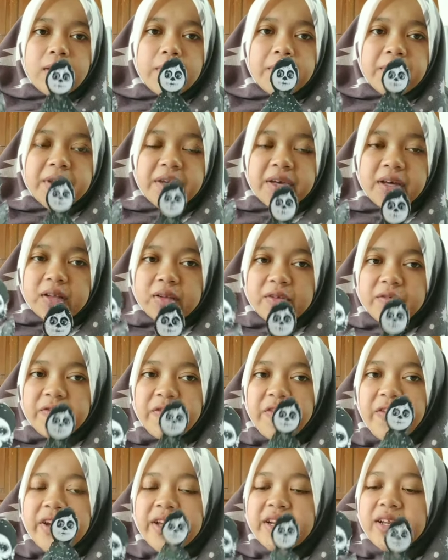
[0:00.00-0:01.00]
Miguel
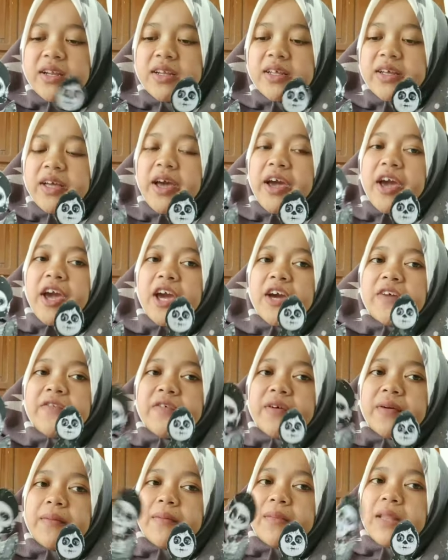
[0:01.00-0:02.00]
finally have
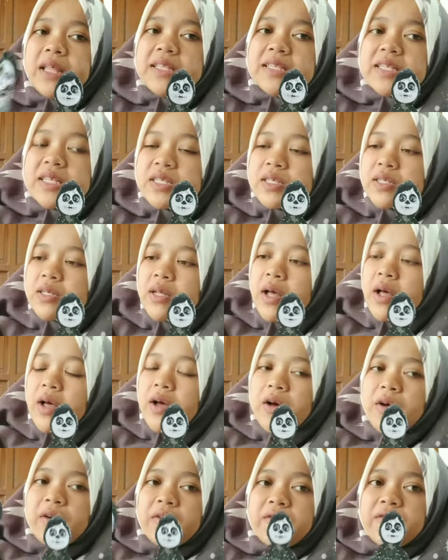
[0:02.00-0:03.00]
a blessing
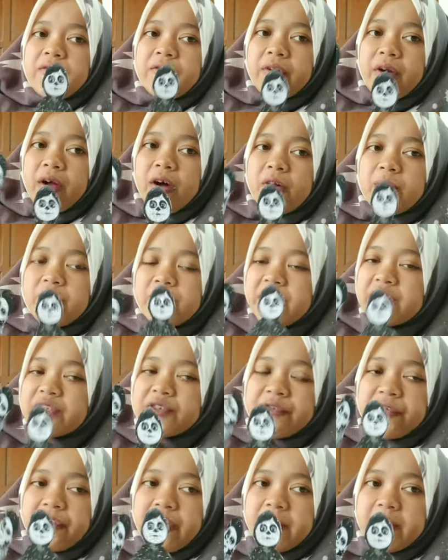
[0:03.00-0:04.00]
from his
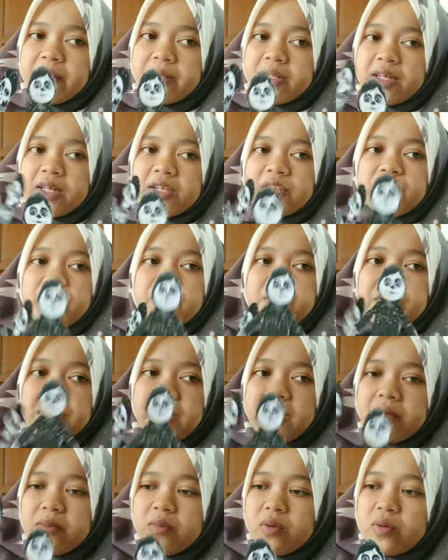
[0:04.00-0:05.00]
family to
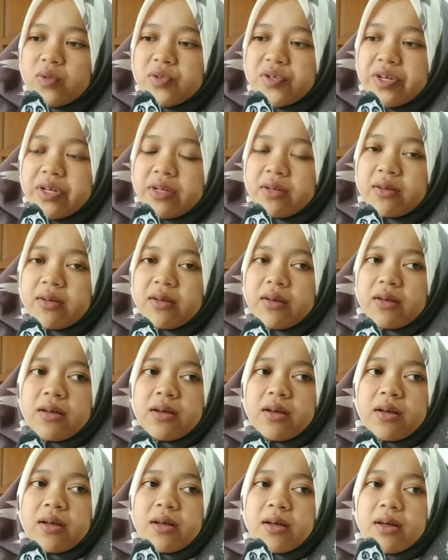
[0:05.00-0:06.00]
play music.
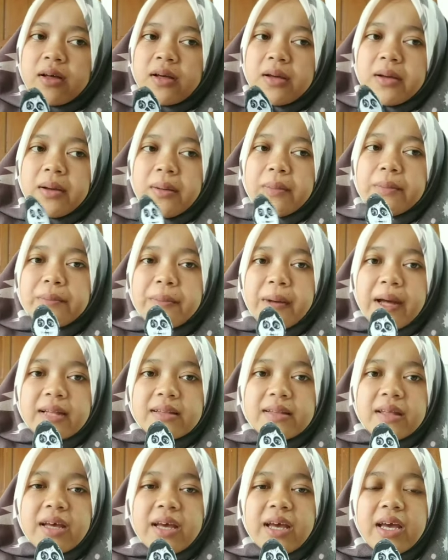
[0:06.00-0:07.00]
But
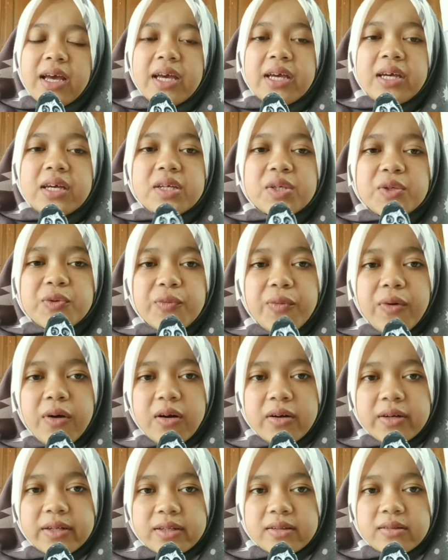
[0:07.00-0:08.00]
he is
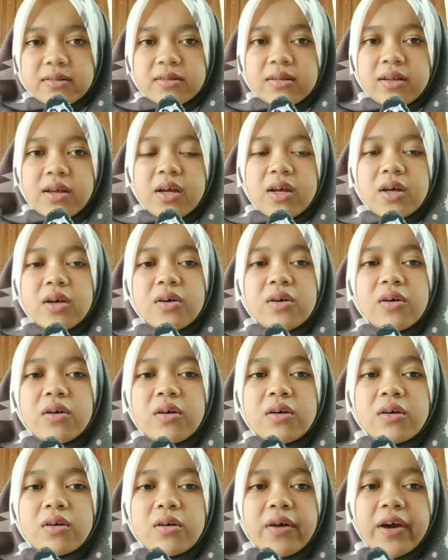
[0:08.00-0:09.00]
worried.
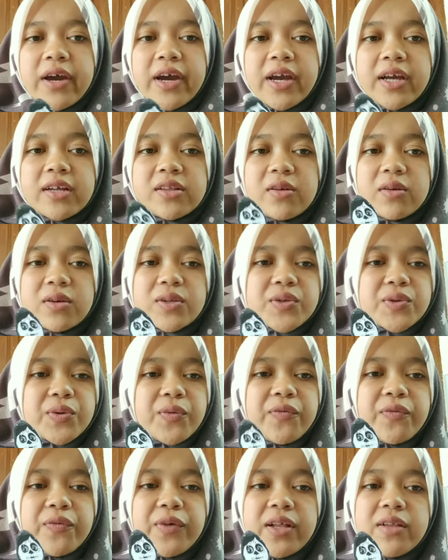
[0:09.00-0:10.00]
Coco Hector
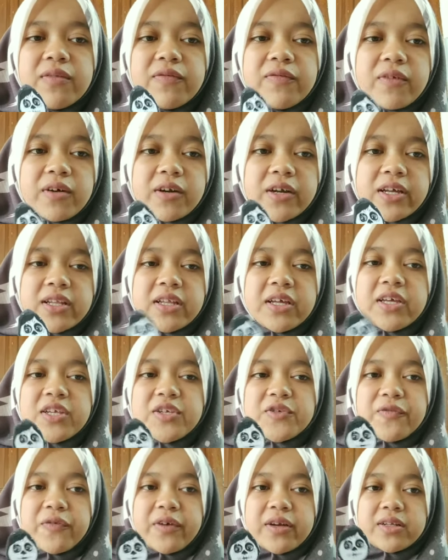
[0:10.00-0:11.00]
will forget his
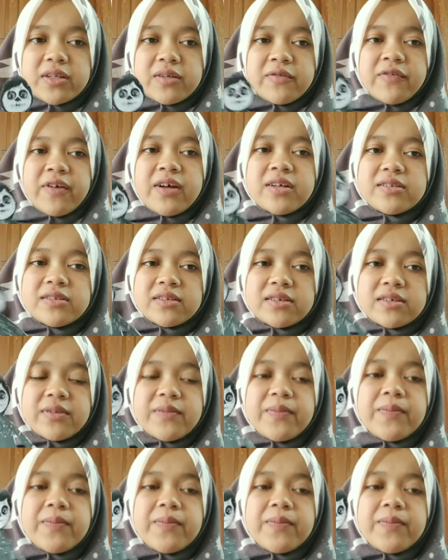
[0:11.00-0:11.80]
father.